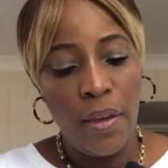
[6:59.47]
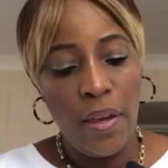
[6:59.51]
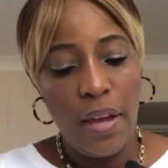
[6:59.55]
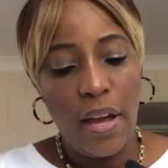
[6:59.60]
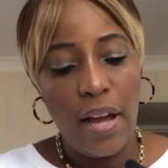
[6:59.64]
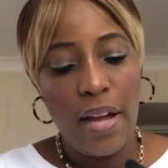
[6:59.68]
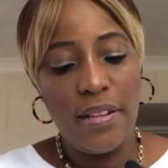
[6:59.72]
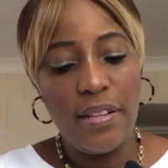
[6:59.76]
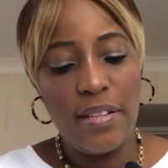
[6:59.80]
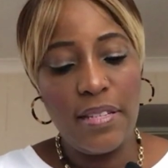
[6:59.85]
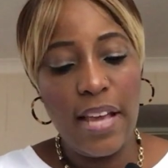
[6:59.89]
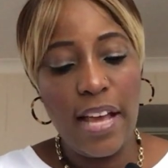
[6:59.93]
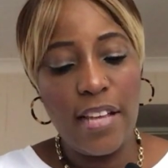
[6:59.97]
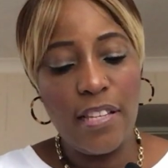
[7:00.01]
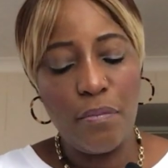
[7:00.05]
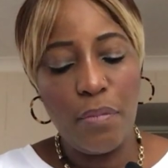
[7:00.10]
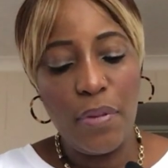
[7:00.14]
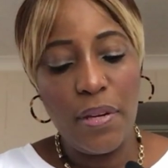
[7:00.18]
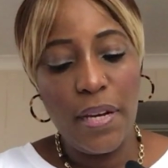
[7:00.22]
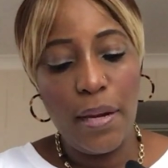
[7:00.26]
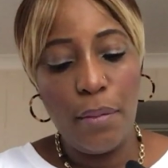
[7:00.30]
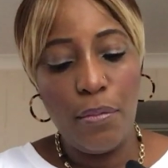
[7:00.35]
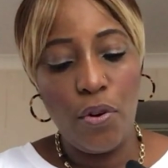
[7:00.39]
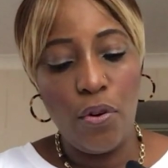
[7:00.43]
And this has
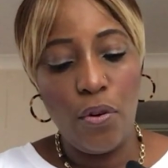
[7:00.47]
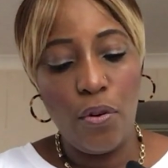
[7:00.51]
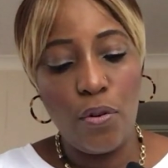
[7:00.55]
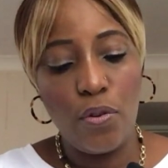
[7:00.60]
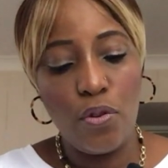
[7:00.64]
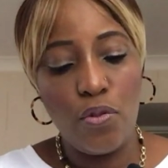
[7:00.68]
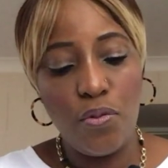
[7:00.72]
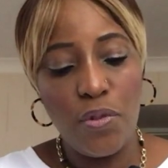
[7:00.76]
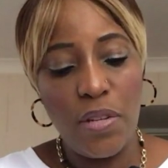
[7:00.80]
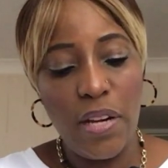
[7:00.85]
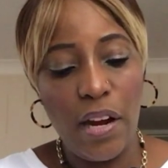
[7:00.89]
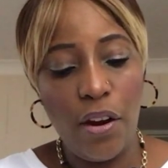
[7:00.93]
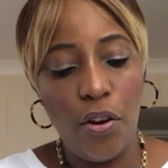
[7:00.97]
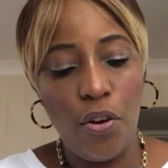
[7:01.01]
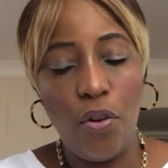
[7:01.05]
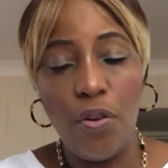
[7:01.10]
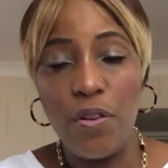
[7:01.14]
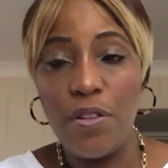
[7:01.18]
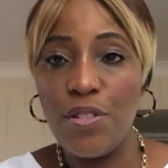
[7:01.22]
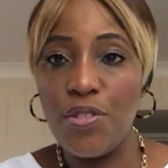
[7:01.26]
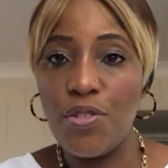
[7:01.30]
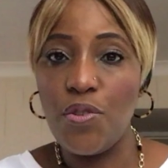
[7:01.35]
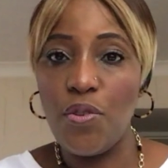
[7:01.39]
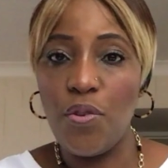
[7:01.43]
made them conclude that
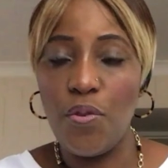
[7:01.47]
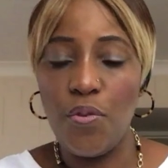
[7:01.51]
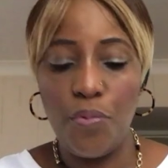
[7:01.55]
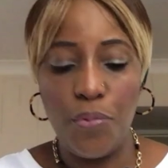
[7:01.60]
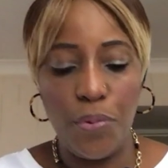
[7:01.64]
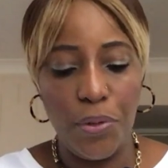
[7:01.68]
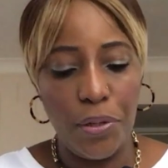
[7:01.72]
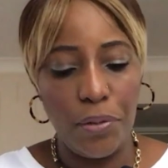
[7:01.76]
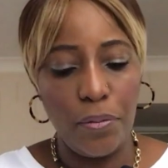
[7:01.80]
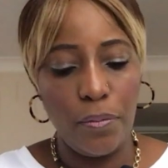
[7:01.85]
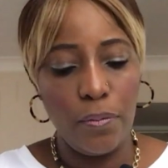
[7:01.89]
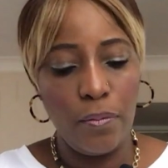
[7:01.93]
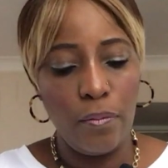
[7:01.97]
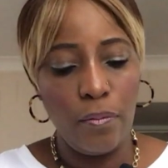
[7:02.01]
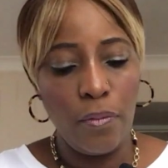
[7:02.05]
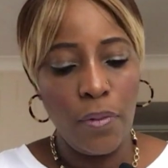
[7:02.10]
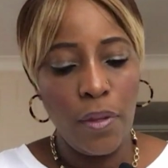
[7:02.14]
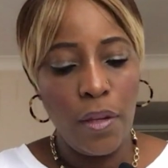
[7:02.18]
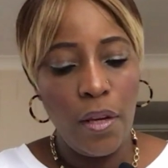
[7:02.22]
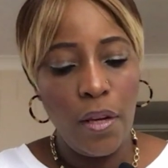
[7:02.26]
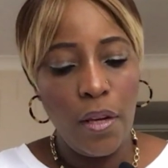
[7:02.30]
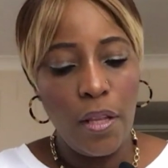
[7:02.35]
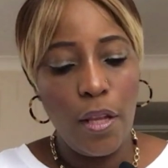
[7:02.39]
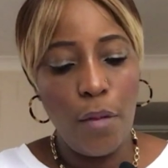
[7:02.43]
God not real.
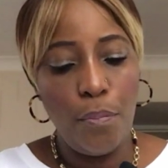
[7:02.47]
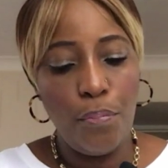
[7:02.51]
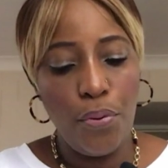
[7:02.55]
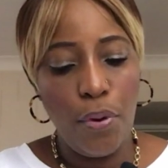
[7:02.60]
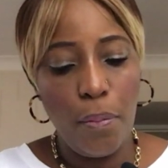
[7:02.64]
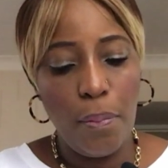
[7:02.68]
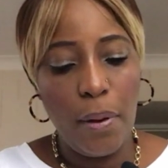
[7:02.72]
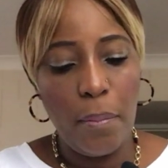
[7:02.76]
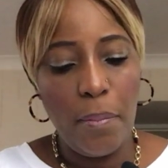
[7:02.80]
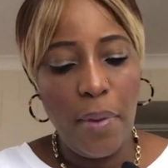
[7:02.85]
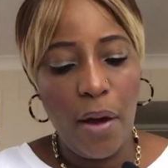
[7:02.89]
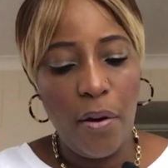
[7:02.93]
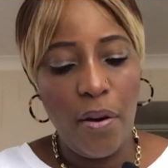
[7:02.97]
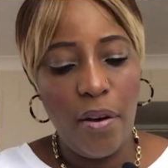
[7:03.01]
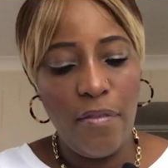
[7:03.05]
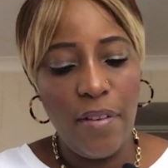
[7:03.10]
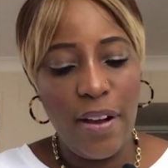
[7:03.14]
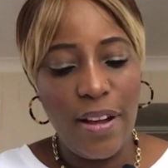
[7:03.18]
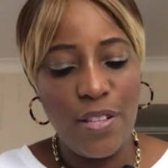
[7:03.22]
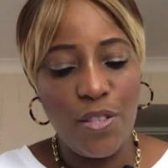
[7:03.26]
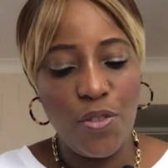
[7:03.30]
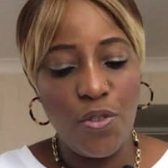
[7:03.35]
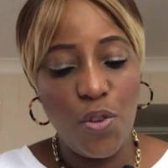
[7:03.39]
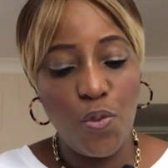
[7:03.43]
The problem, however,
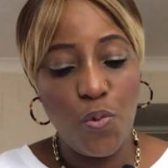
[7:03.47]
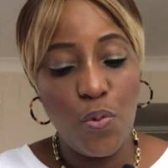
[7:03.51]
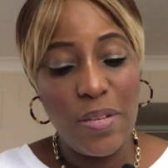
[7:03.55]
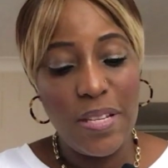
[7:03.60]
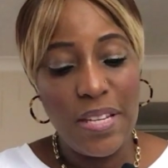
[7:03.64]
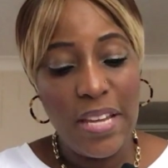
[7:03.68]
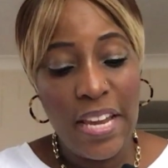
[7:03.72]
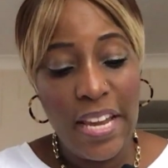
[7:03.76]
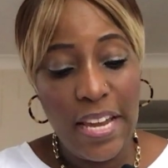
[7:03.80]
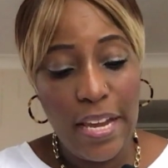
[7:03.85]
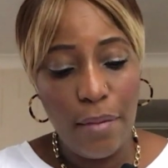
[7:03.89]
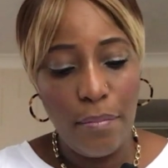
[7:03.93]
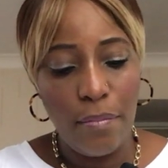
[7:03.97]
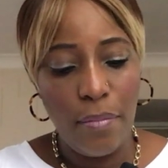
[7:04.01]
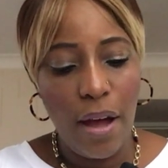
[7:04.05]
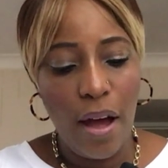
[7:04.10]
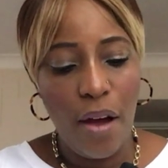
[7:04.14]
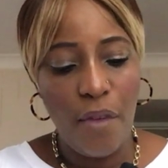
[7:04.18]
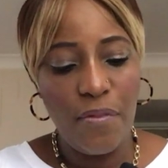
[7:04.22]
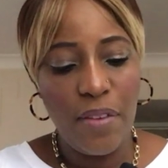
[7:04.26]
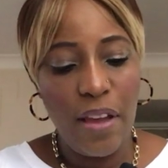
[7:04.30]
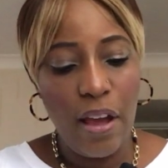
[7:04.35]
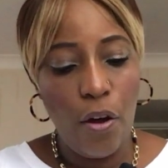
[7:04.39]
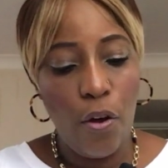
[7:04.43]
is not with him.
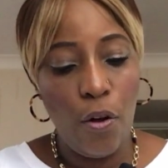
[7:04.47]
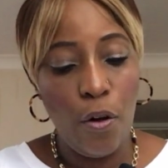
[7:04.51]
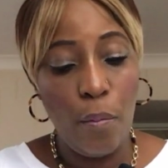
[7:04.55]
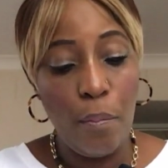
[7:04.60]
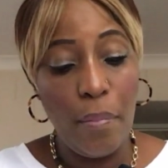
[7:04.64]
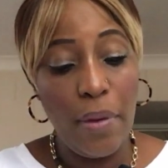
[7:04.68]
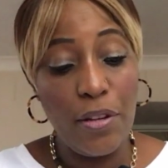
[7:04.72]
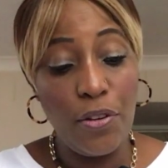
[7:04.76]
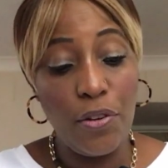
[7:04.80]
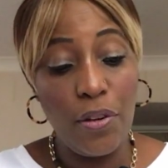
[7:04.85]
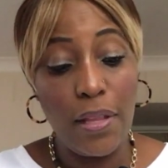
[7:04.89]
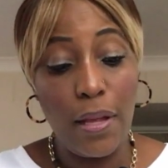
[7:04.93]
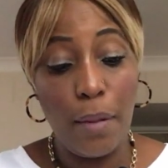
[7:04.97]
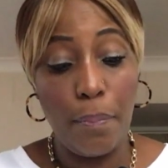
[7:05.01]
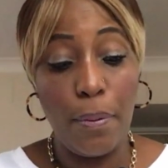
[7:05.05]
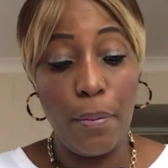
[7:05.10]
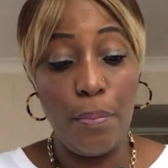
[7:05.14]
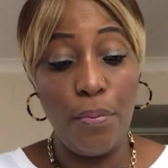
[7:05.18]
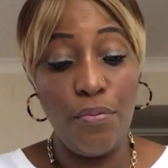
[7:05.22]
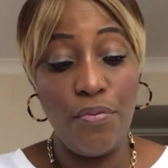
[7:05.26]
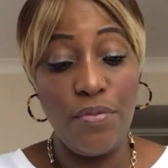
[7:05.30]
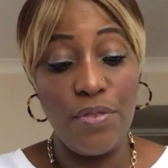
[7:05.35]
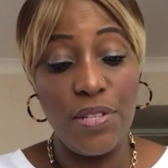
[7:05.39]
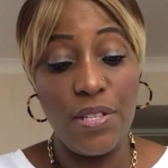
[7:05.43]
After all, many other
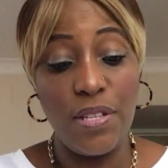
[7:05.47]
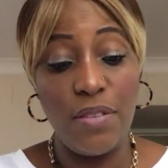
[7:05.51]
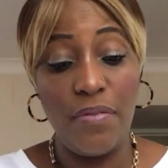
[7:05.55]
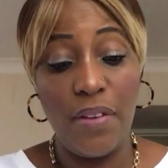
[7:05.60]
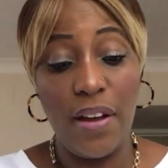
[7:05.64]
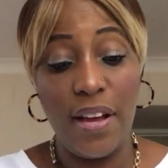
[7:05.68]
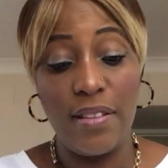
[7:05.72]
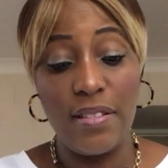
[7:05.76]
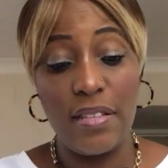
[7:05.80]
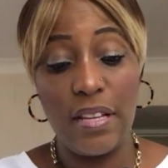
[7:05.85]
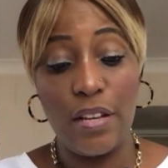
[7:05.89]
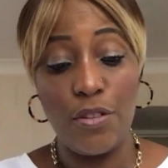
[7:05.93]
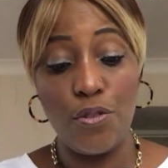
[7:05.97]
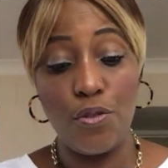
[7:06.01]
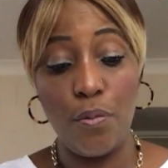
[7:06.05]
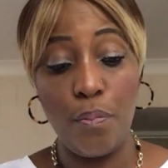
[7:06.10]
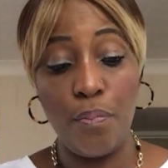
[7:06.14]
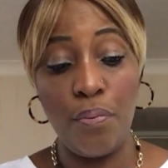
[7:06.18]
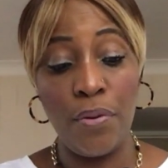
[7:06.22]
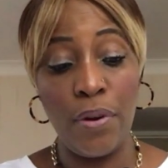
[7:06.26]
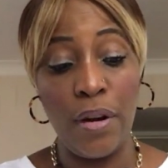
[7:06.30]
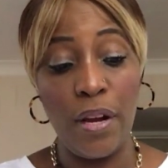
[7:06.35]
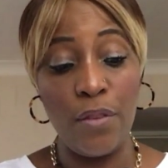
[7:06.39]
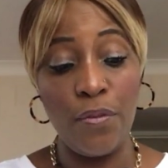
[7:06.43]
people receive answers to
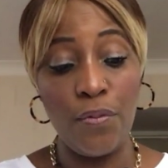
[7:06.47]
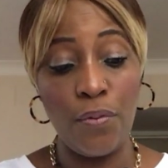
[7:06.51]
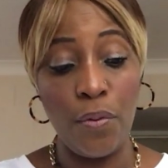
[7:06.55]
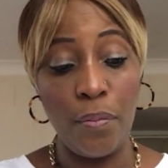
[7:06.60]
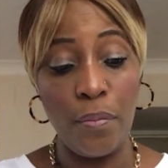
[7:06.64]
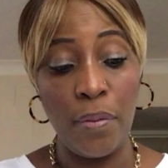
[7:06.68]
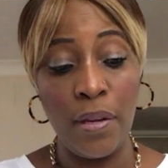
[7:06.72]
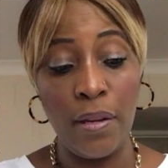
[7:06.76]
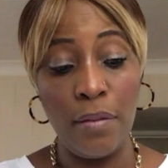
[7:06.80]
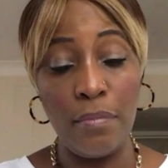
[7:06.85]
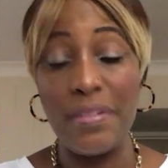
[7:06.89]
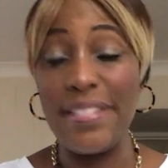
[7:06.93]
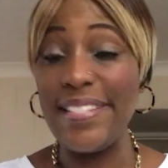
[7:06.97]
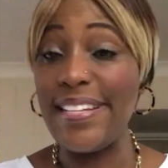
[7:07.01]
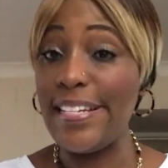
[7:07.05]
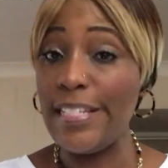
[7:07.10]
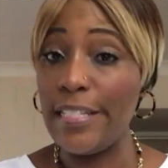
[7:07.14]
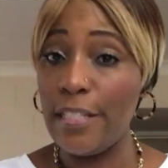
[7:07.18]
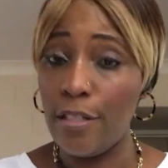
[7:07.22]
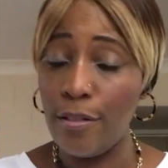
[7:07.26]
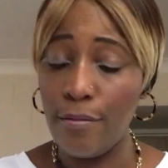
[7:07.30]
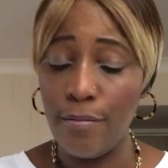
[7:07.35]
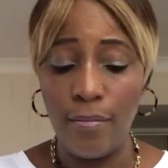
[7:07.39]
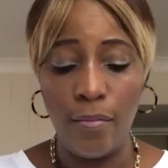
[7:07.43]
prayers from him
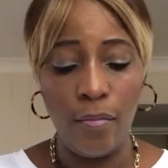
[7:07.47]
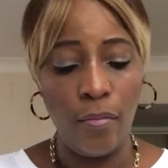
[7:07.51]
daily.